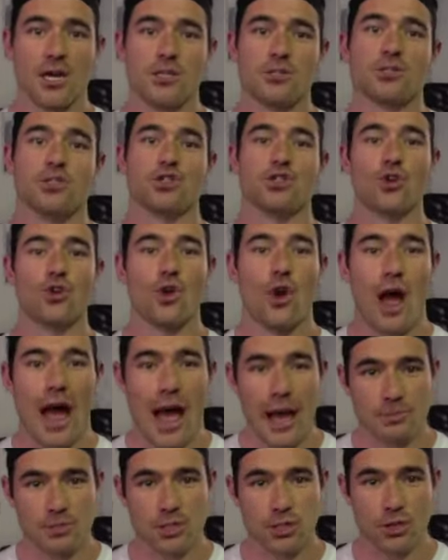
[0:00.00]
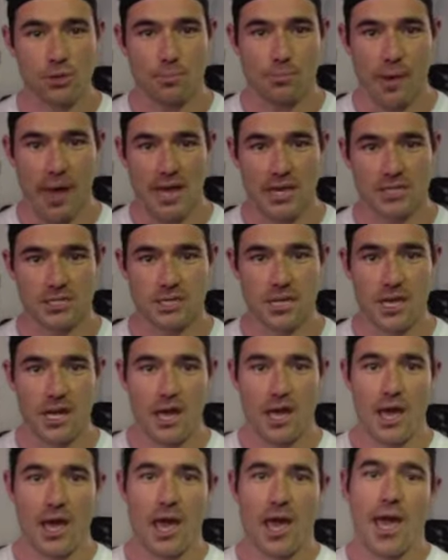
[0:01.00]
to do your absolute best
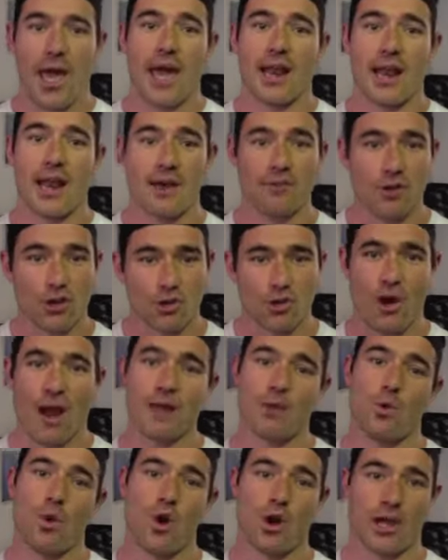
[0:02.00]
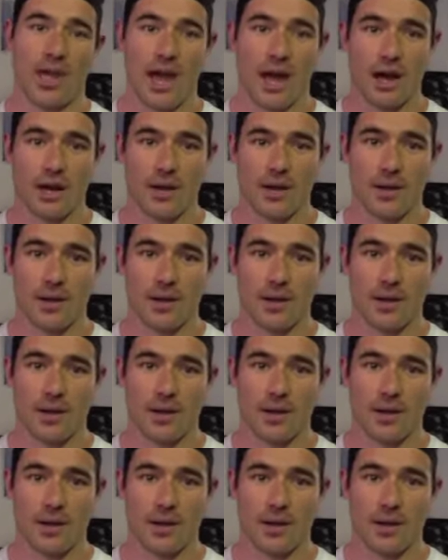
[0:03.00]
and have a great workout.